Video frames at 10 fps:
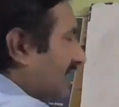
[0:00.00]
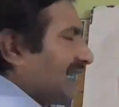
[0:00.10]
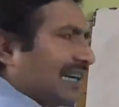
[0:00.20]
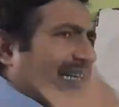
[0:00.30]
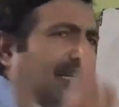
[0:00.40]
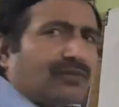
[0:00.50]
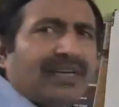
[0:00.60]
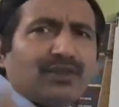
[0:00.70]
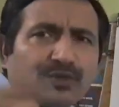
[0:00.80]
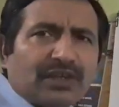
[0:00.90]
In another
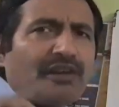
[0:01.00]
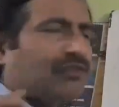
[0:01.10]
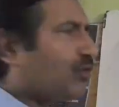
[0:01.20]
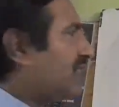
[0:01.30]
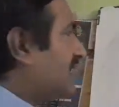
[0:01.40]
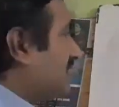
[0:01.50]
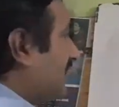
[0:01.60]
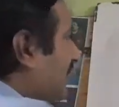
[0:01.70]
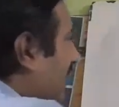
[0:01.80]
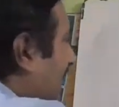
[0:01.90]
way, you can also
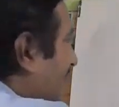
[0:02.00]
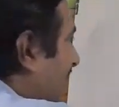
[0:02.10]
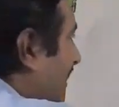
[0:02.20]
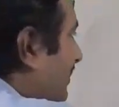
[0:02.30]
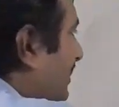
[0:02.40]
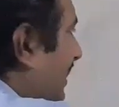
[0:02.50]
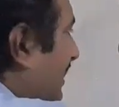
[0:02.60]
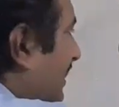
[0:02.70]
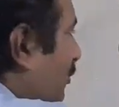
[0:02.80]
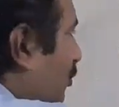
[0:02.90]
understand A is connected